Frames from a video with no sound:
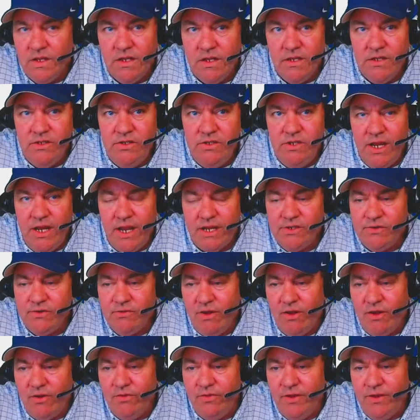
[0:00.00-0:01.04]
Jack
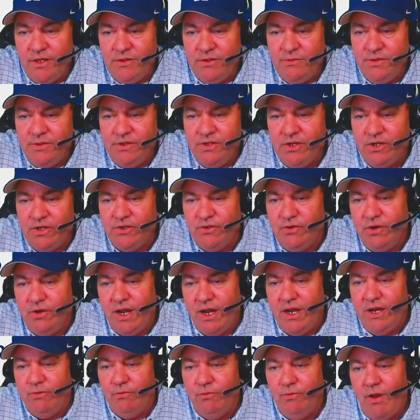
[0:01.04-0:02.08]
Serrano thinks we should have
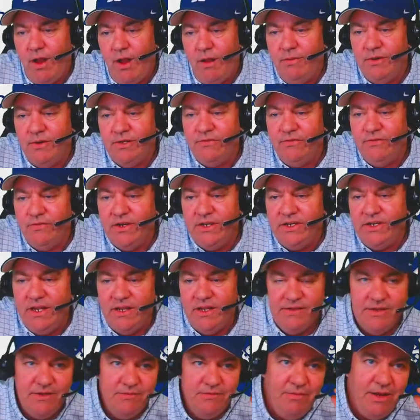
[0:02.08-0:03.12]
traded Roberts for a
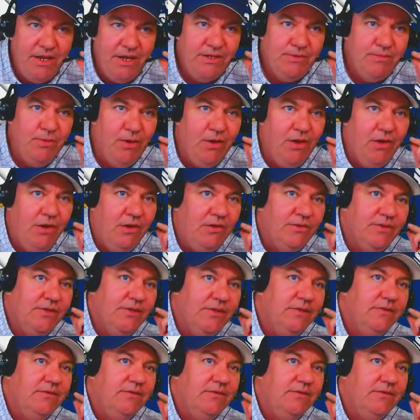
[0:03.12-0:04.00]
dozen baseballs.